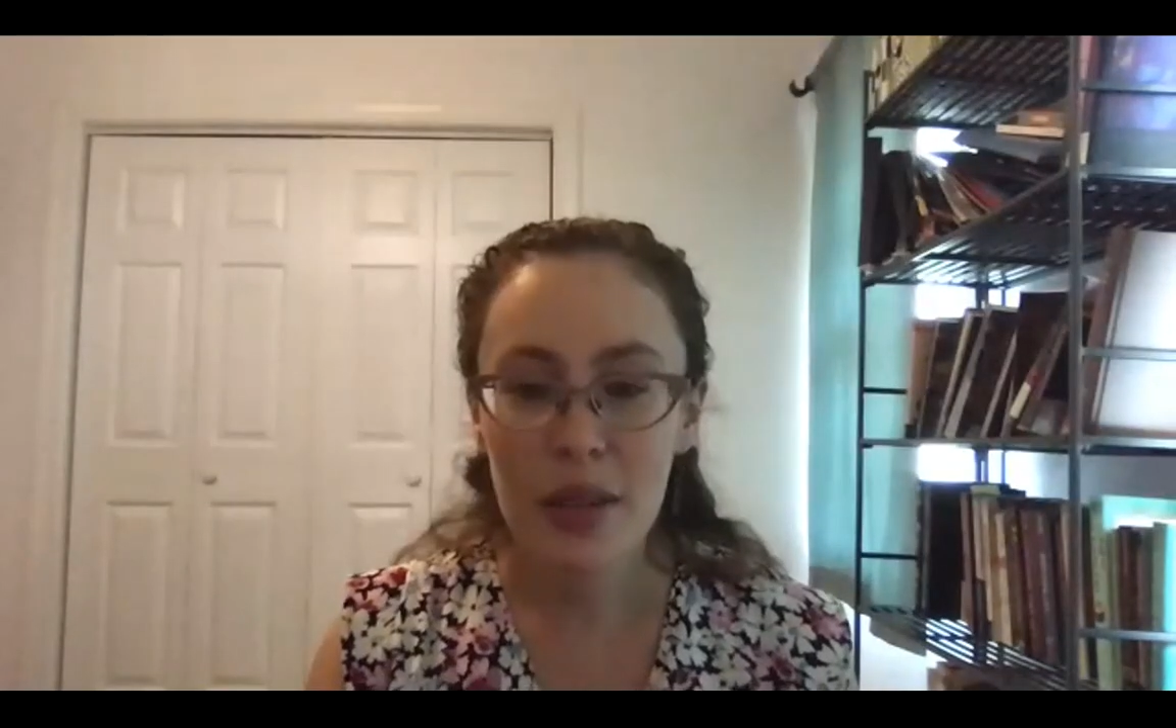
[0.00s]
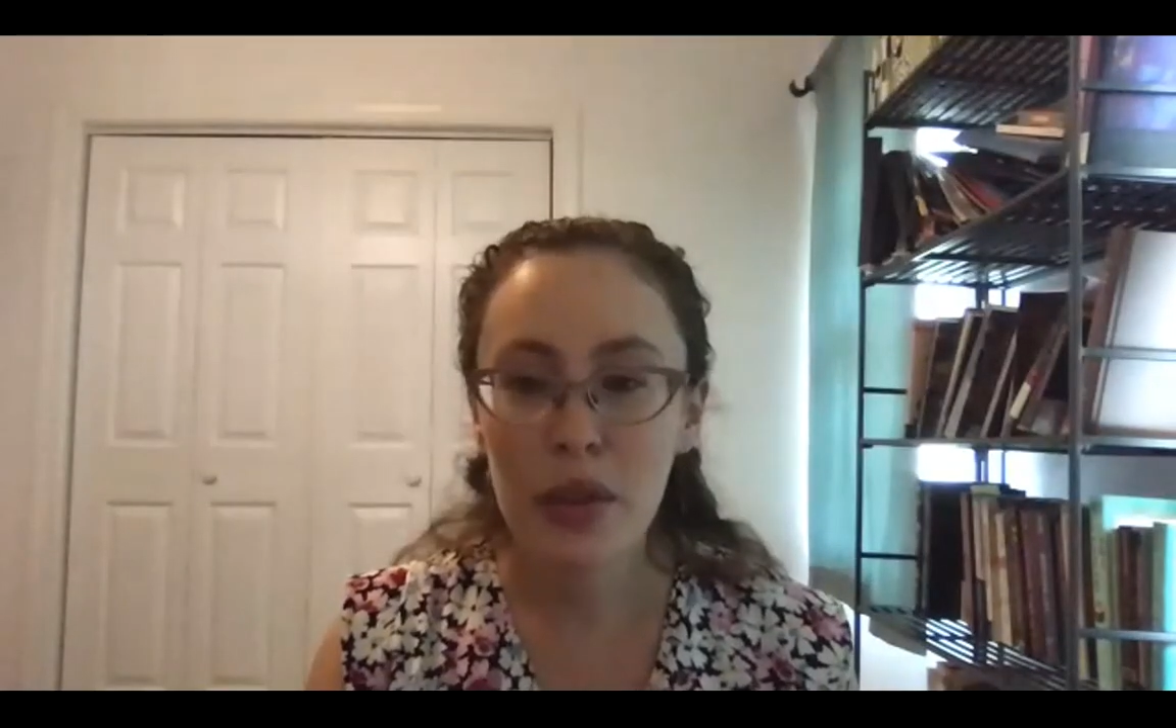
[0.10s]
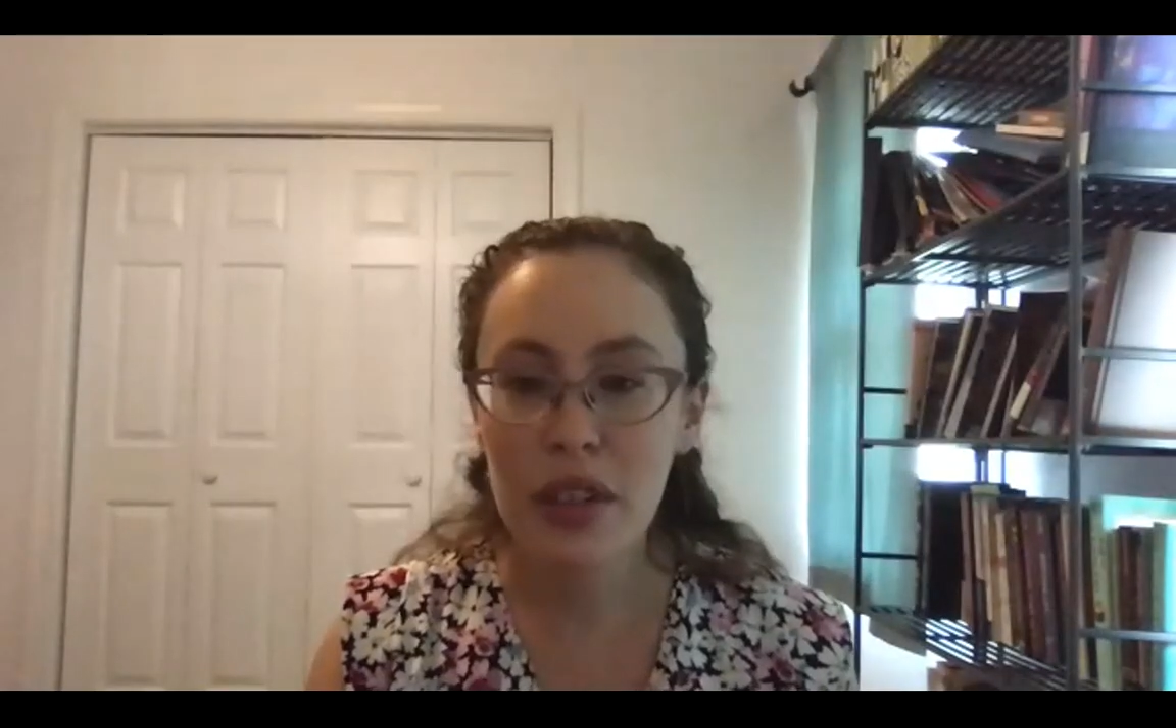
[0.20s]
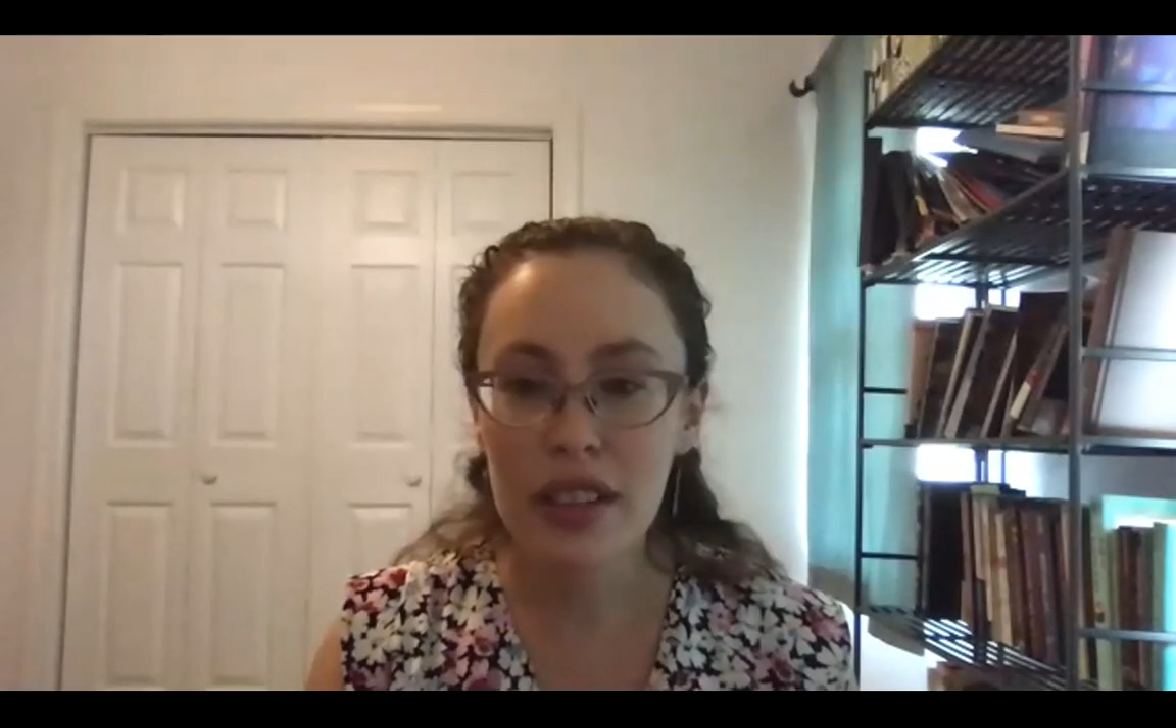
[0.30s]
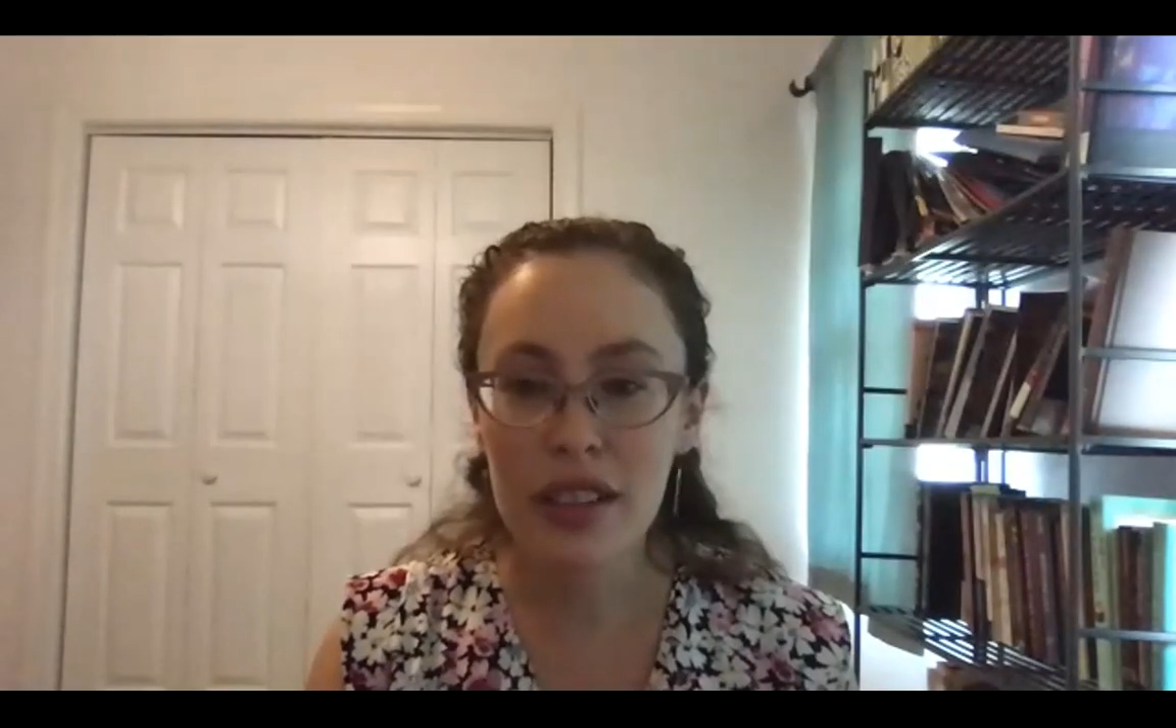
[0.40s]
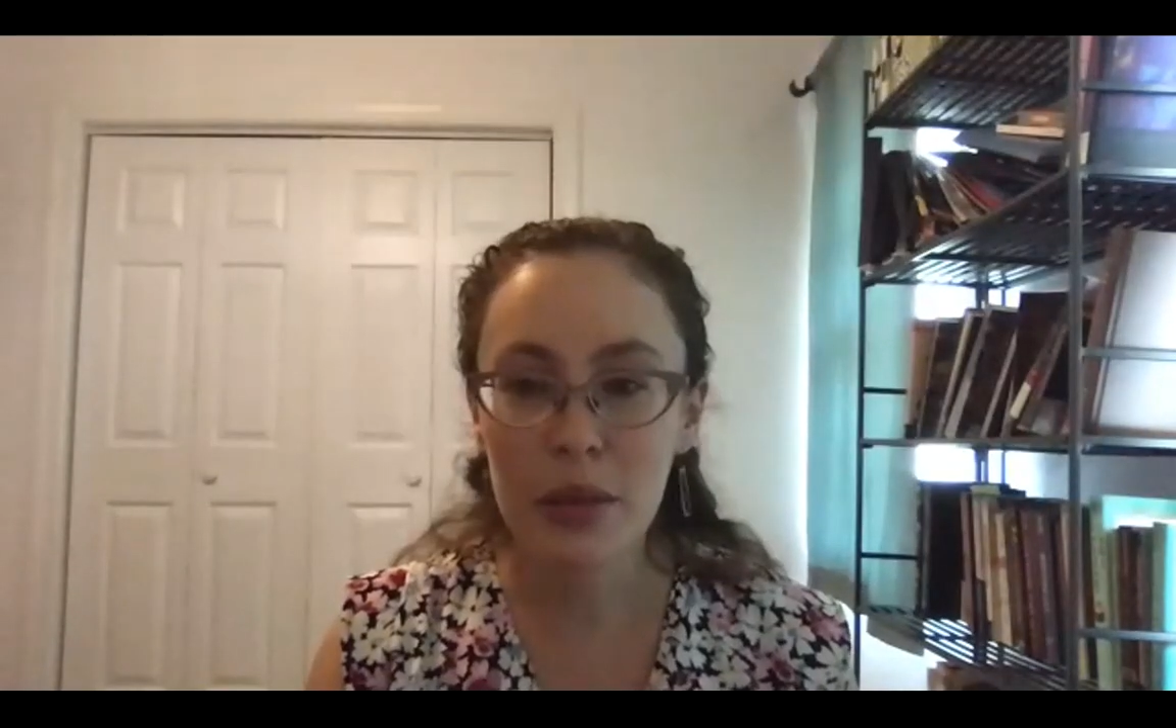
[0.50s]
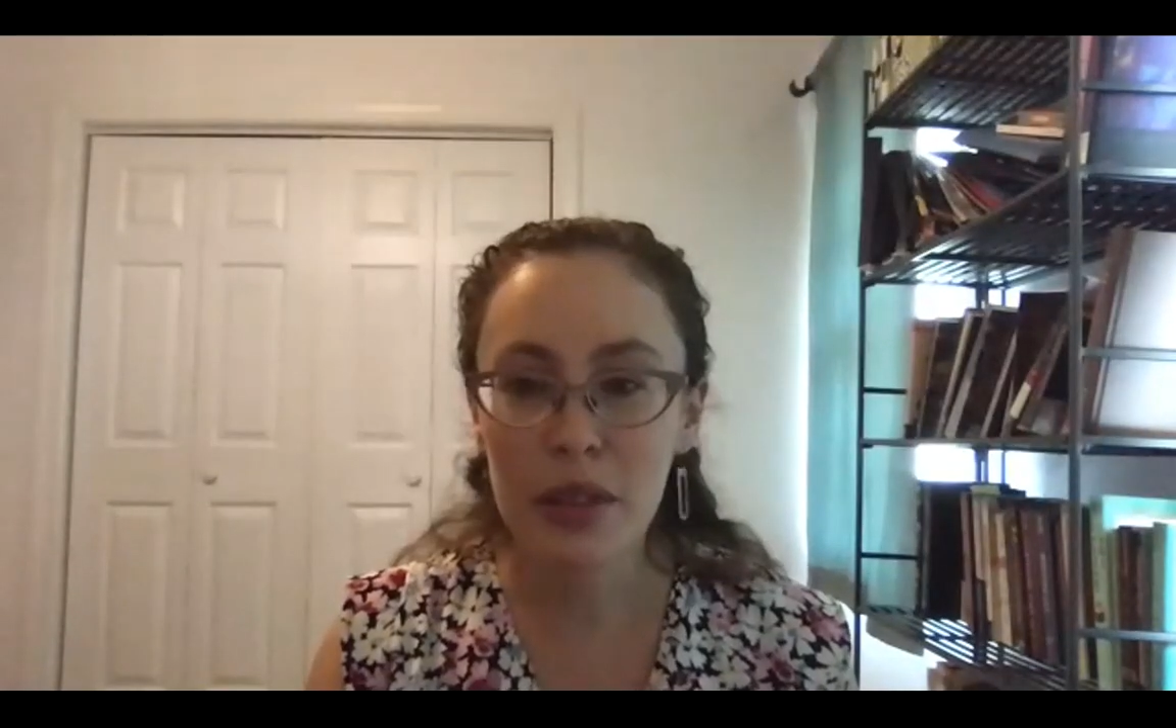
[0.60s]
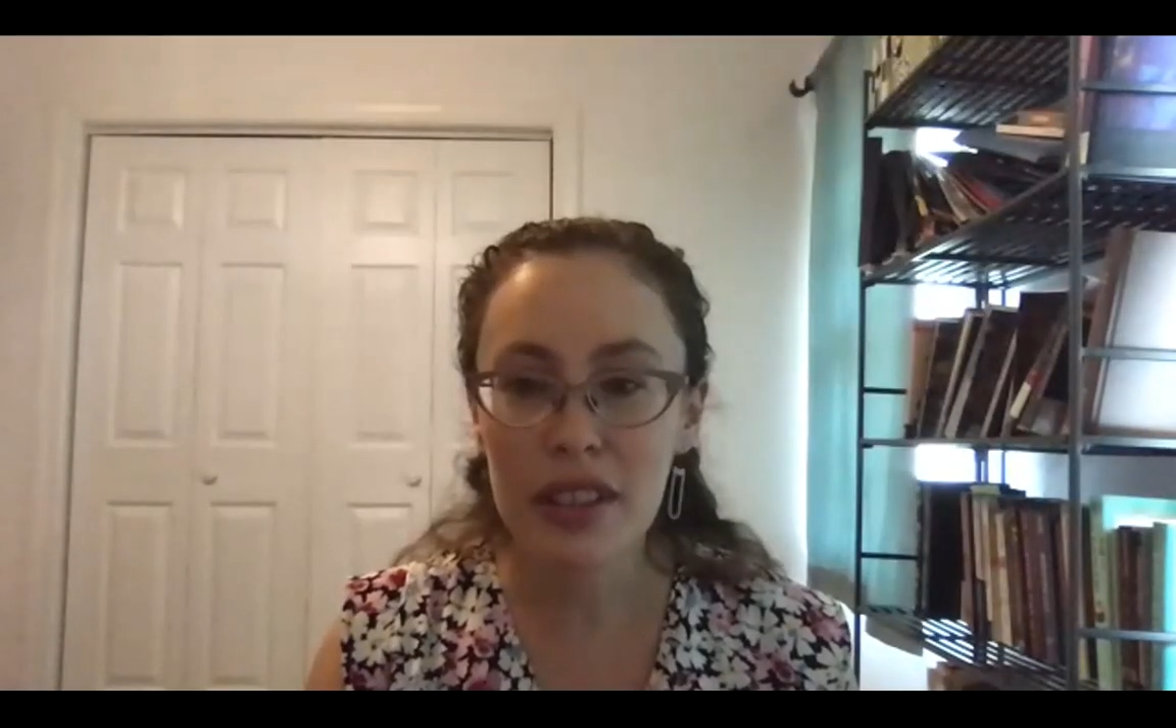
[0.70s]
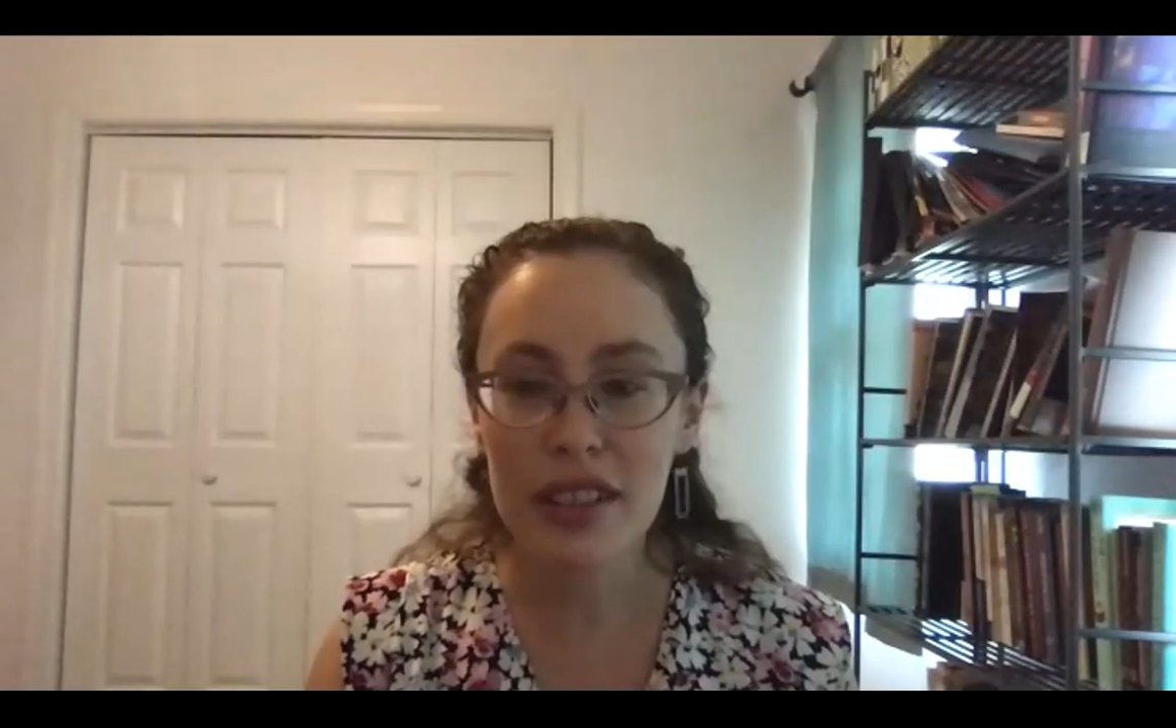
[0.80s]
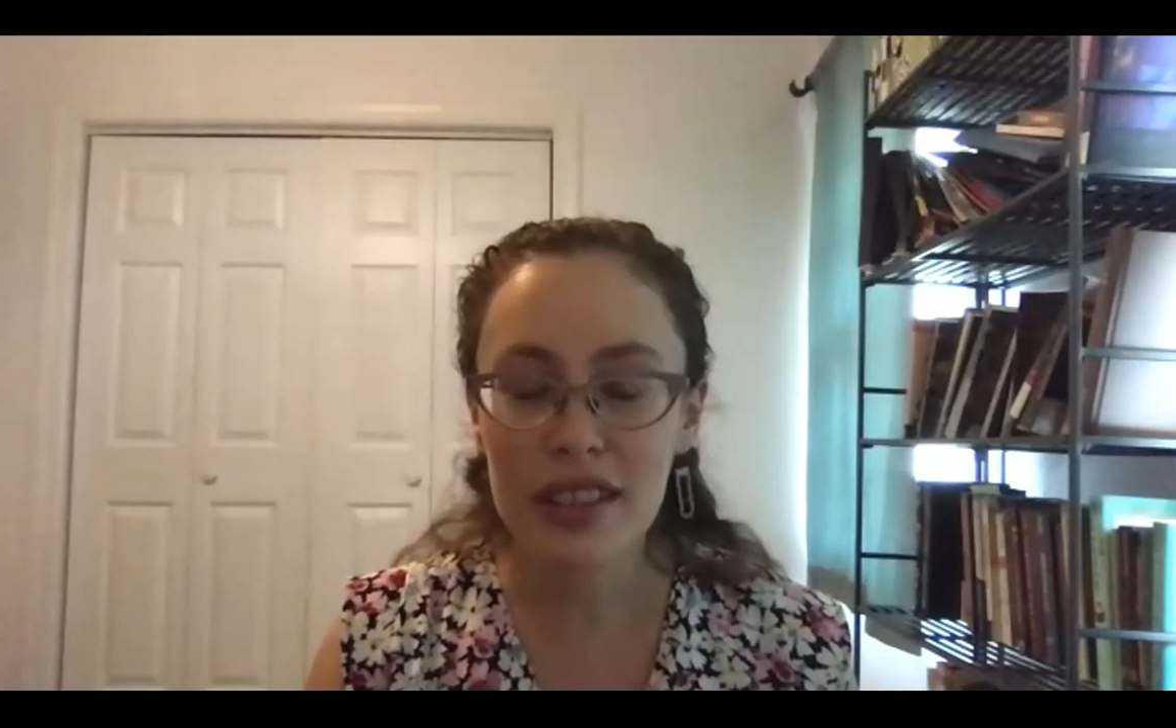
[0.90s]

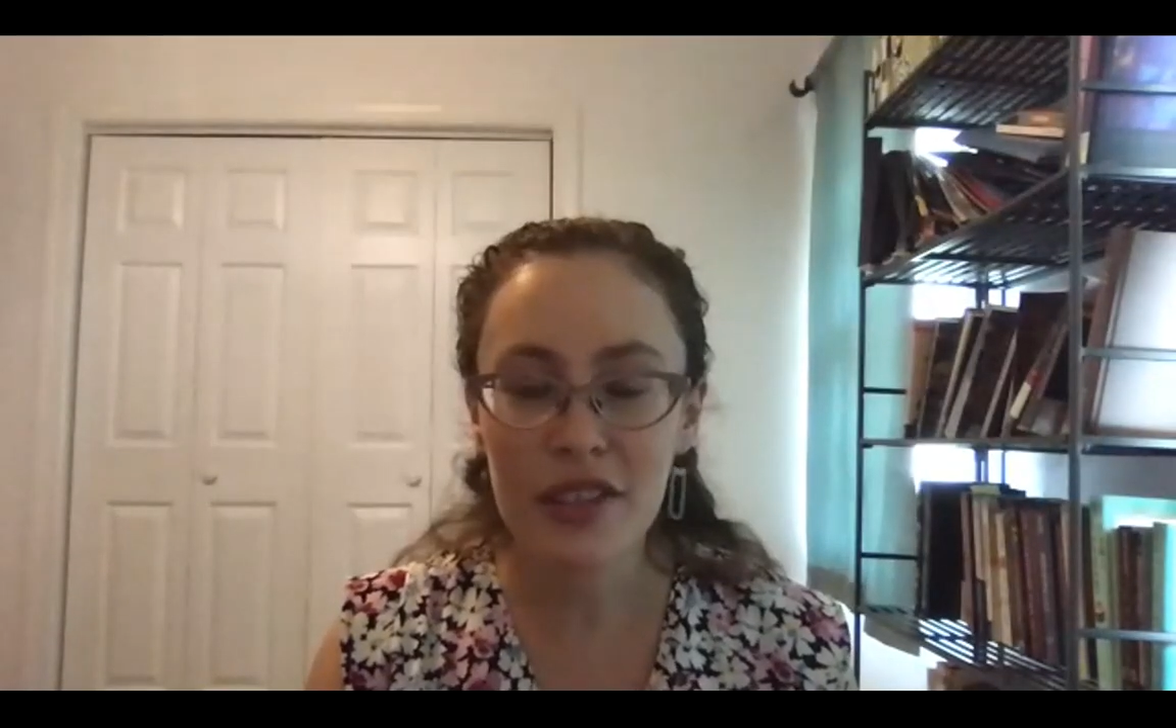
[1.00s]
We're